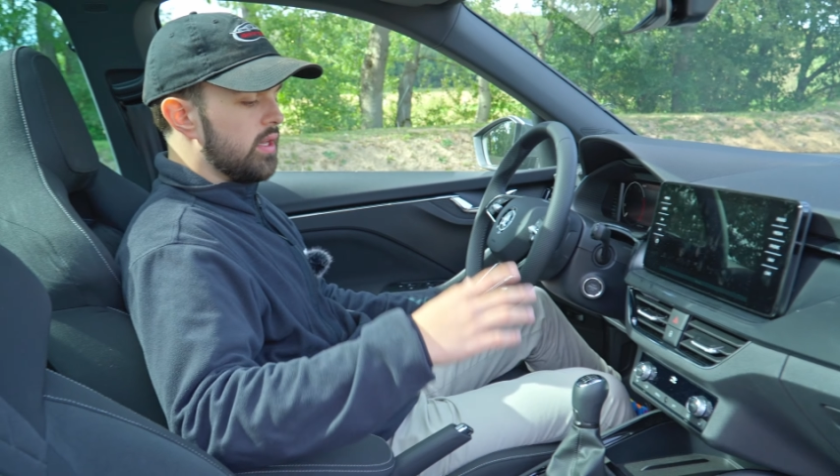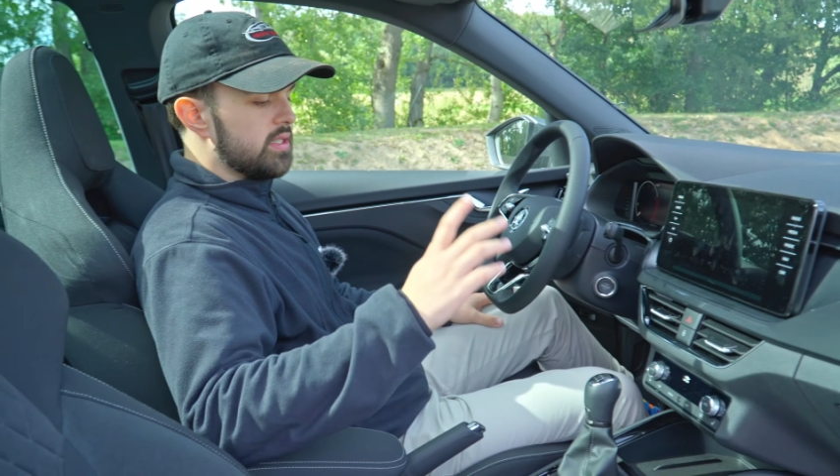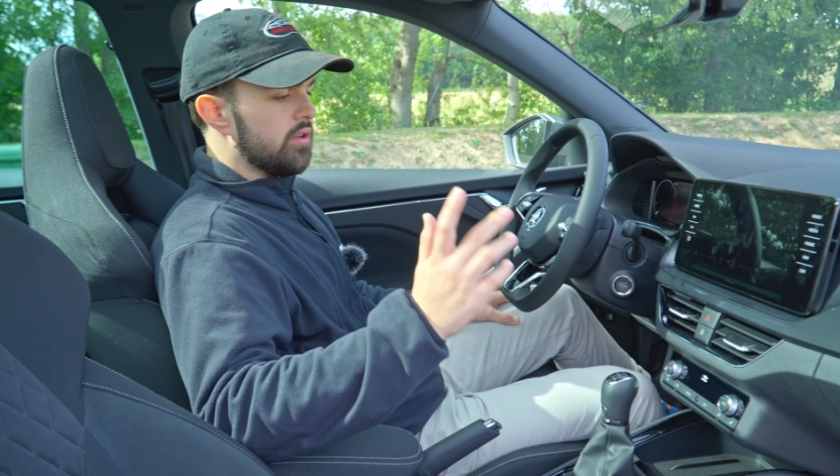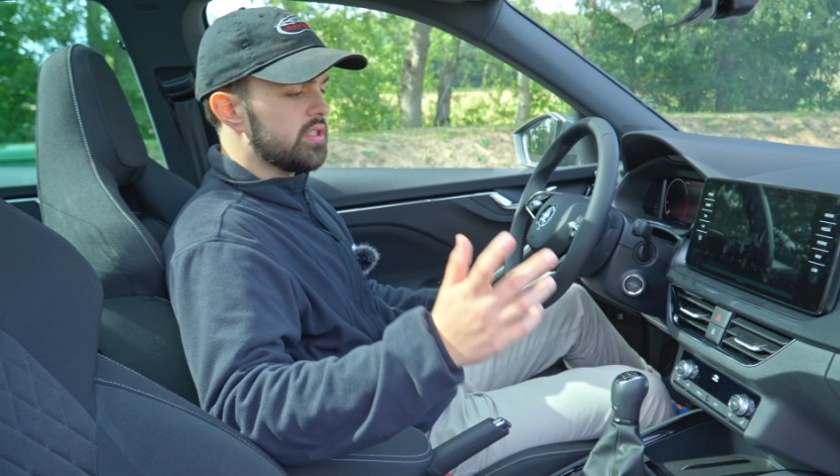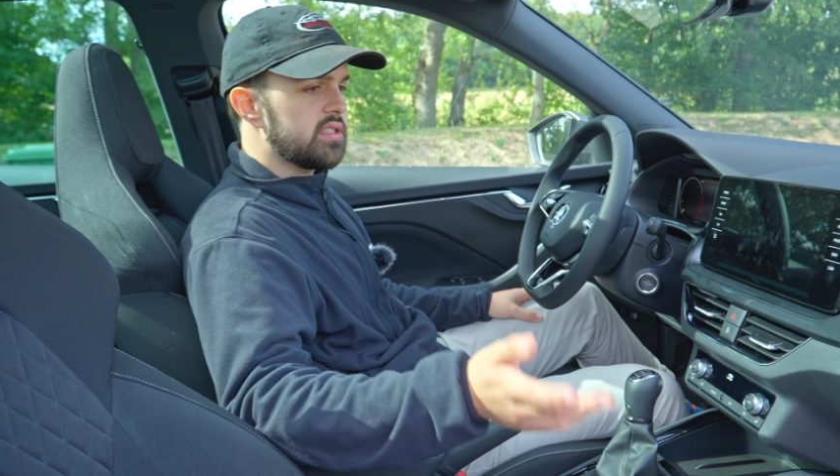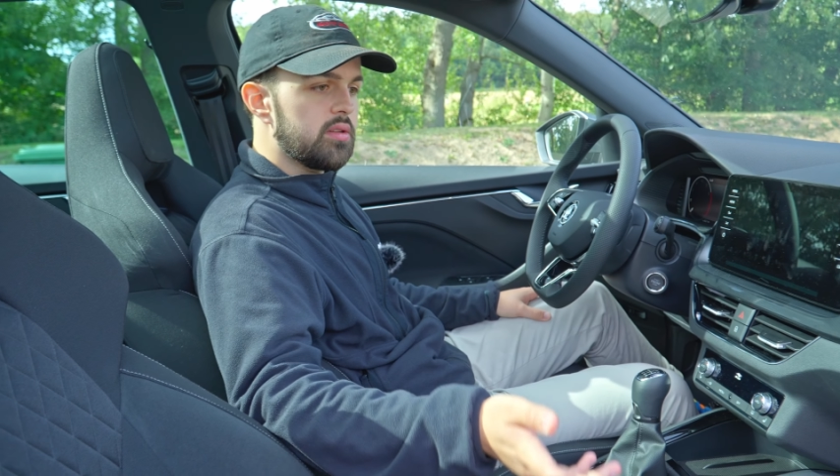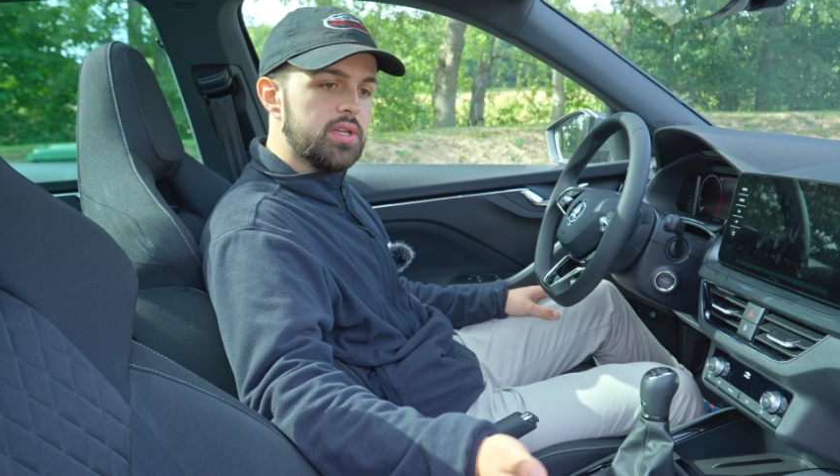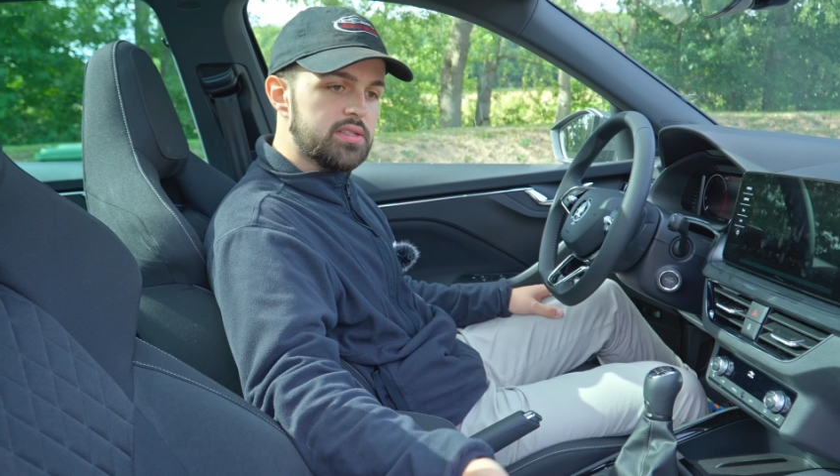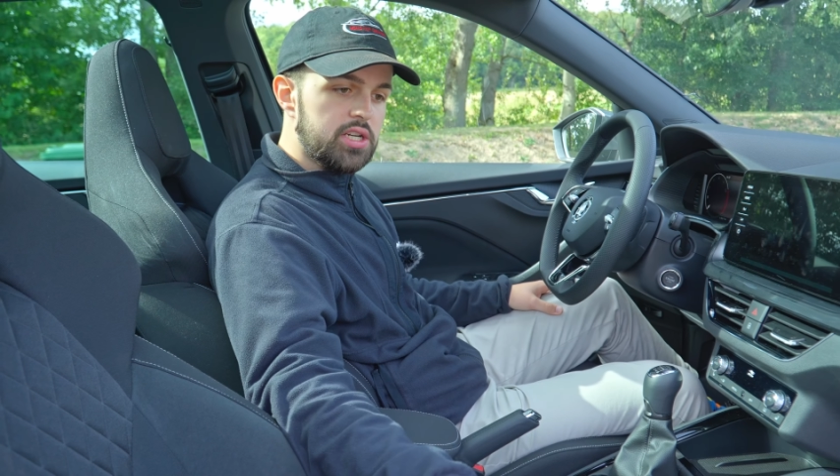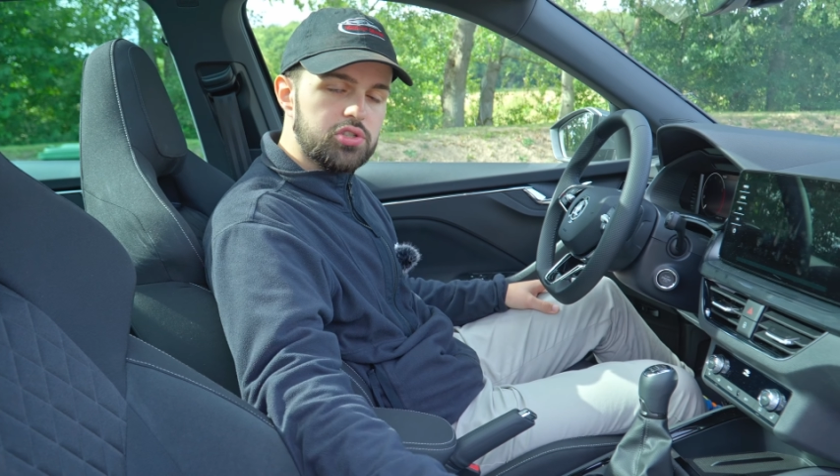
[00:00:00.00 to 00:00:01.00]
Sound system here
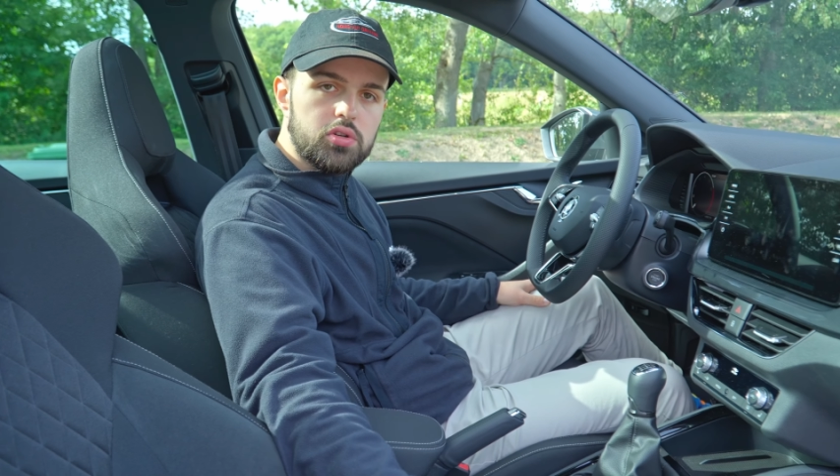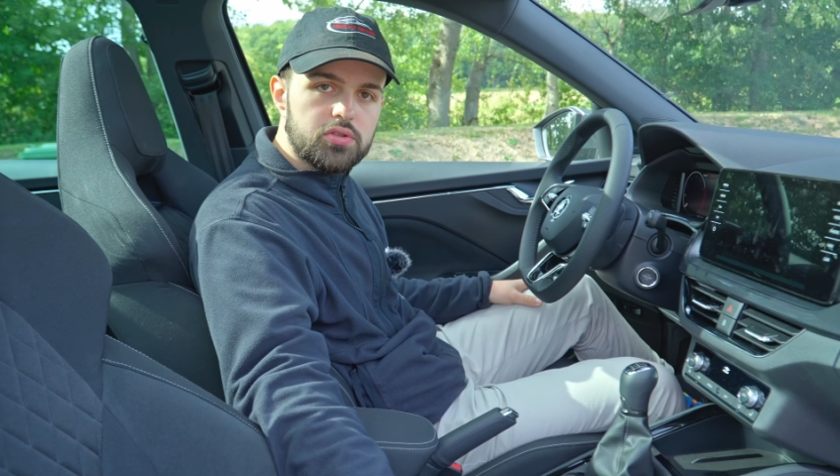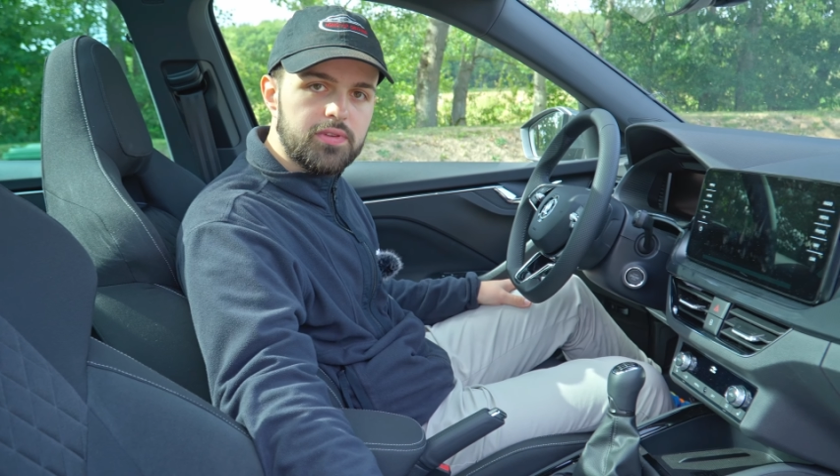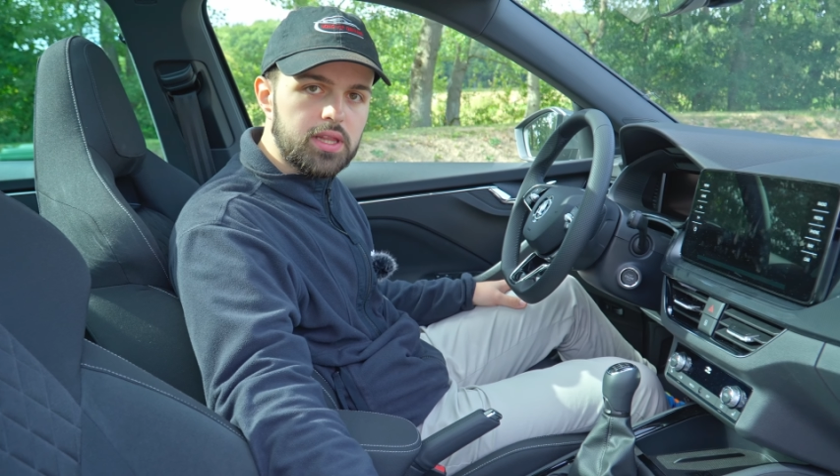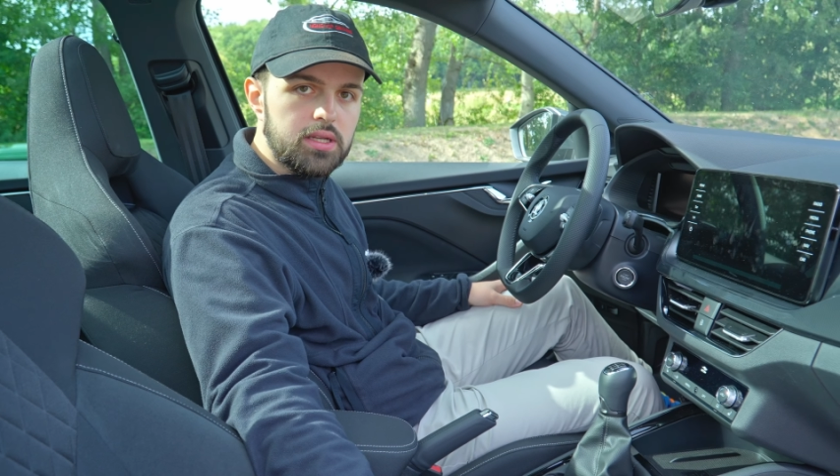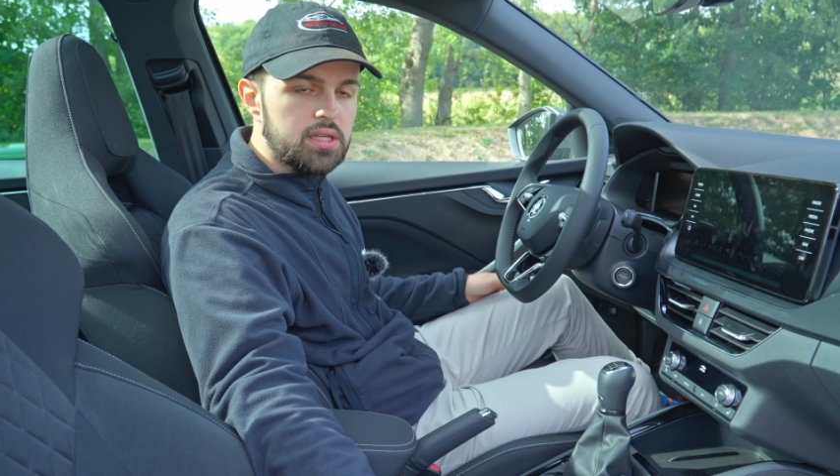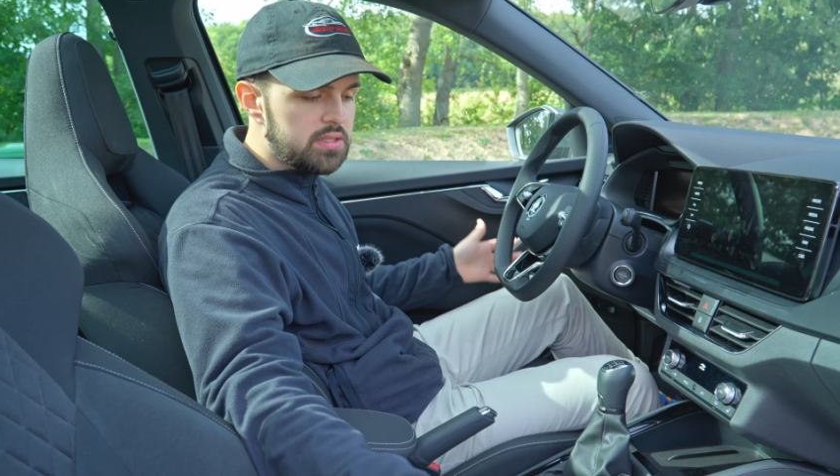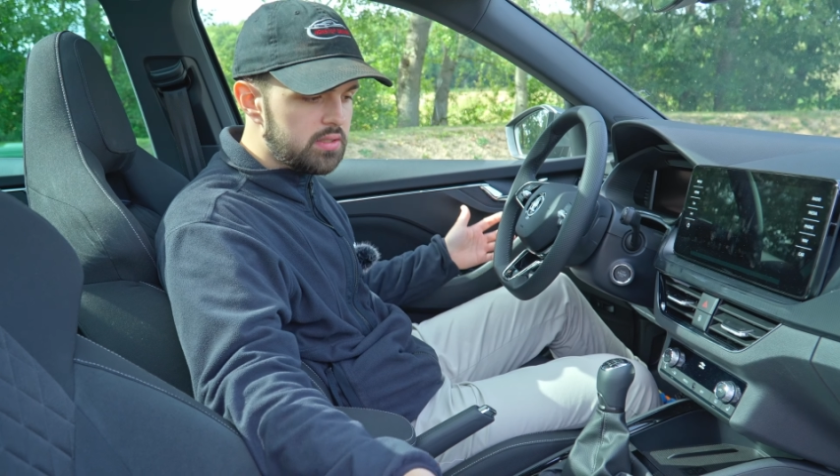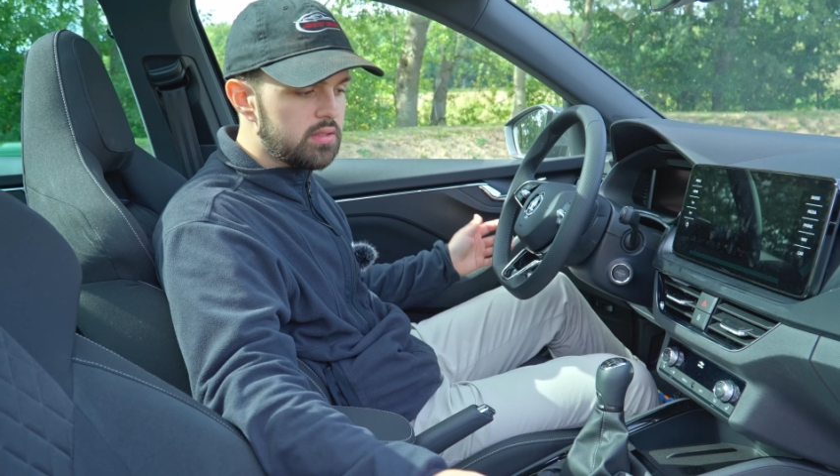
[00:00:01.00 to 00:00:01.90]
is actually also fairly decent,